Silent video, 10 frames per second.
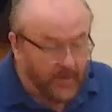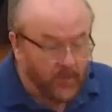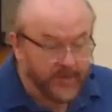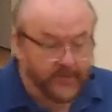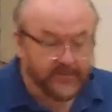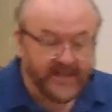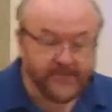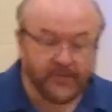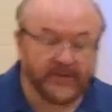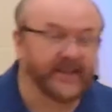when you're
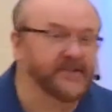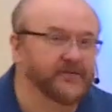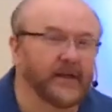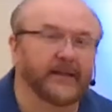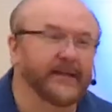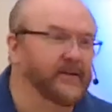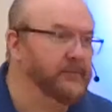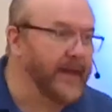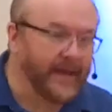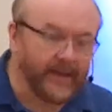desperately struggling to
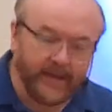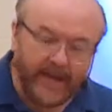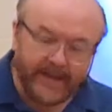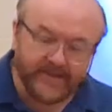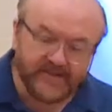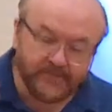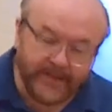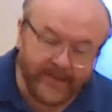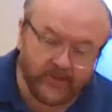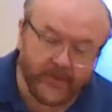make ends
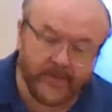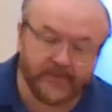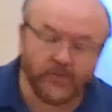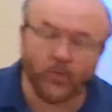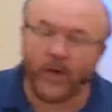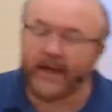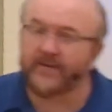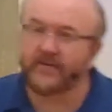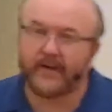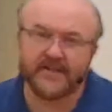meet, when there's way
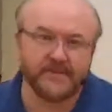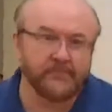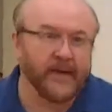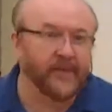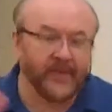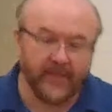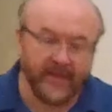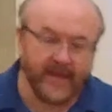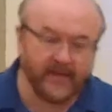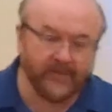too much month at
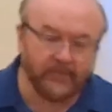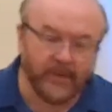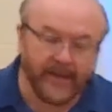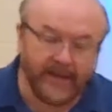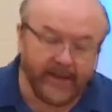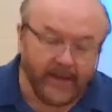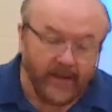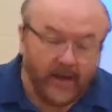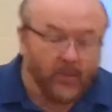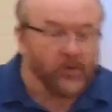the end of the money,
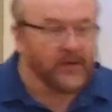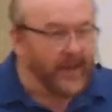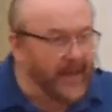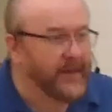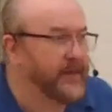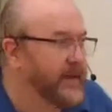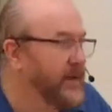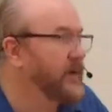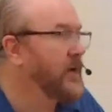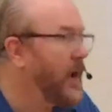we're
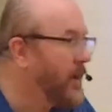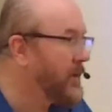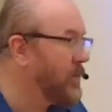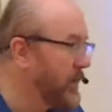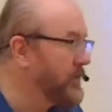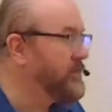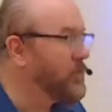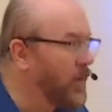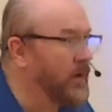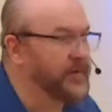likely not going to
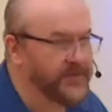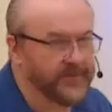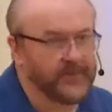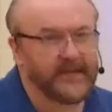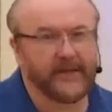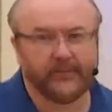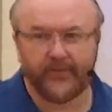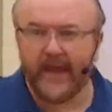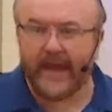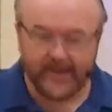want to give
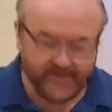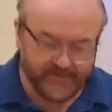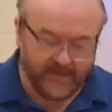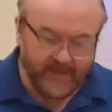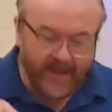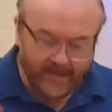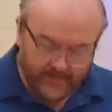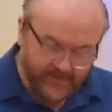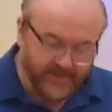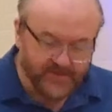thanks in that
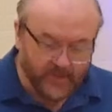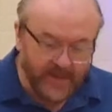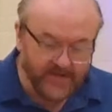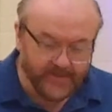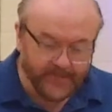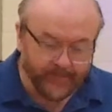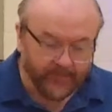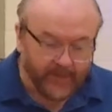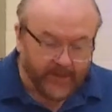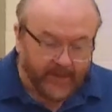situation.
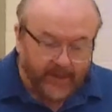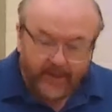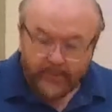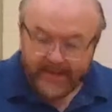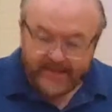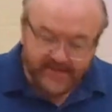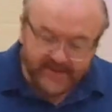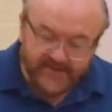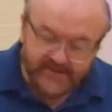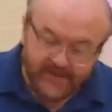But as
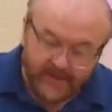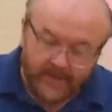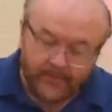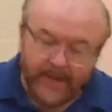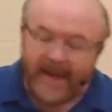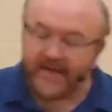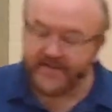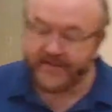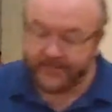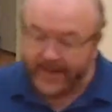this
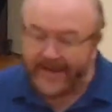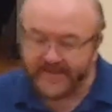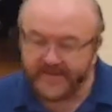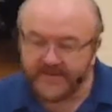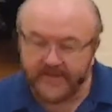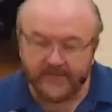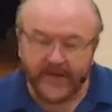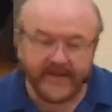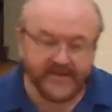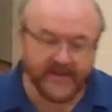passage
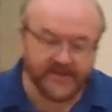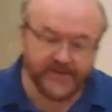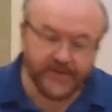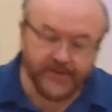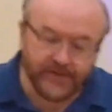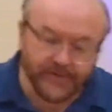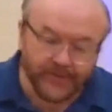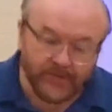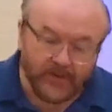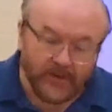invites us to do,